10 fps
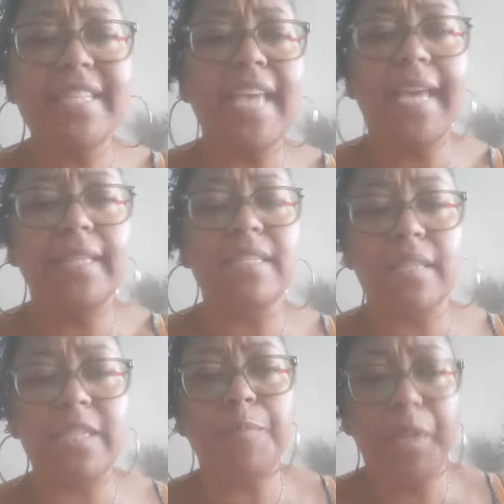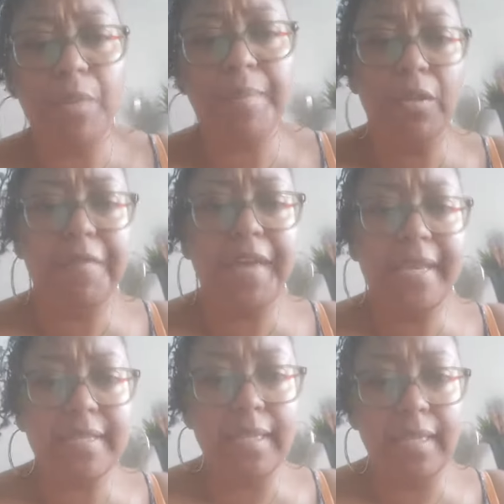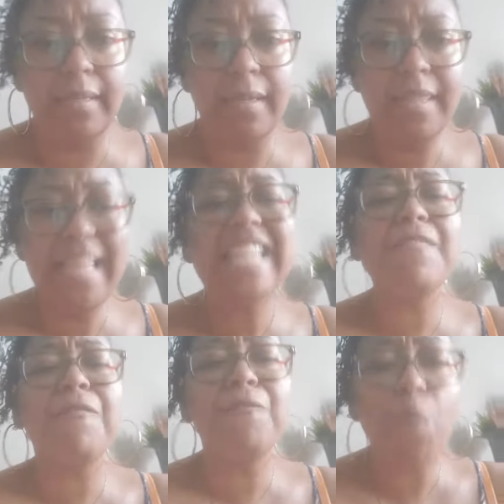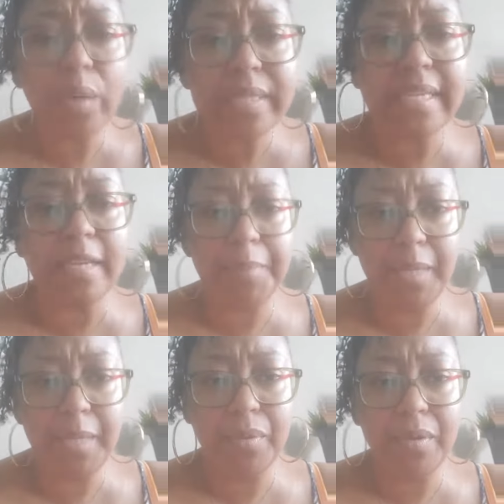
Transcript: take this experimental vaccine. That's forcing people.